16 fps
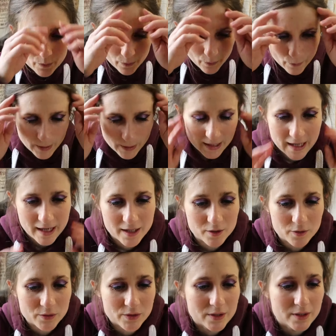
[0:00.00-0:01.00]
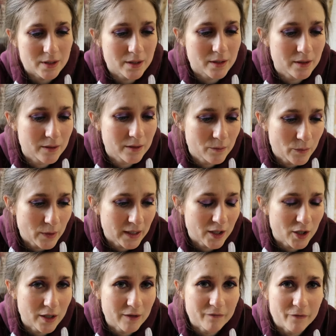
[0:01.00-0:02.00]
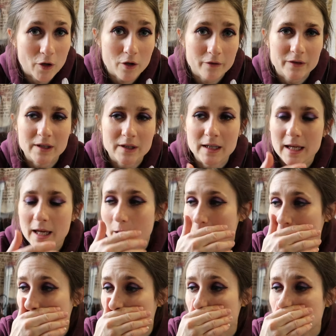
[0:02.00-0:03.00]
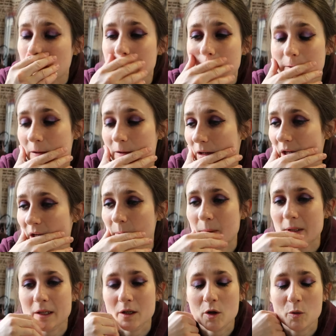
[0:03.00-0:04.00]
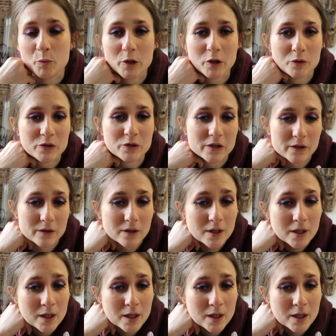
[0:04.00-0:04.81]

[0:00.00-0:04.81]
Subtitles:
When I got involved in gaming and in computing,